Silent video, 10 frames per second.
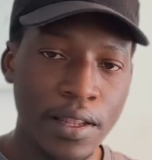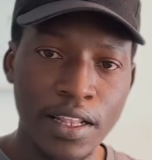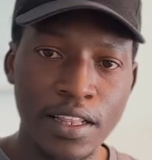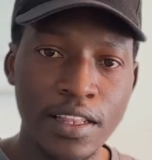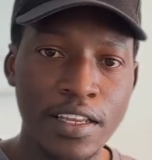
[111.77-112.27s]

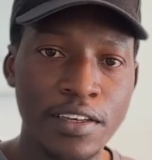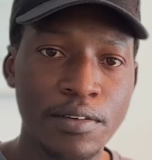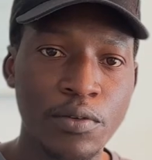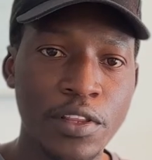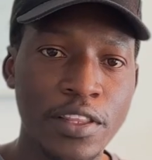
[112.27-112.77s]

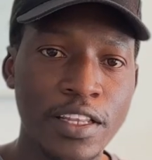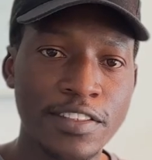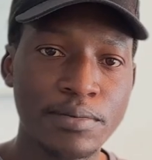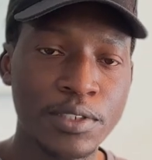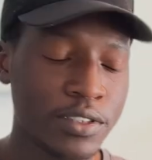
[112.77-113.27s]
with
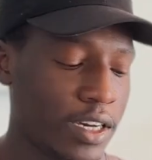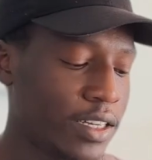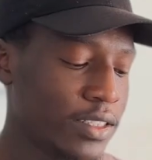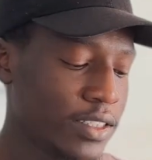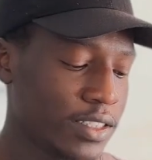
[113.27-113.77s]
less milk
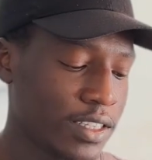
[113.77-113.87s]
and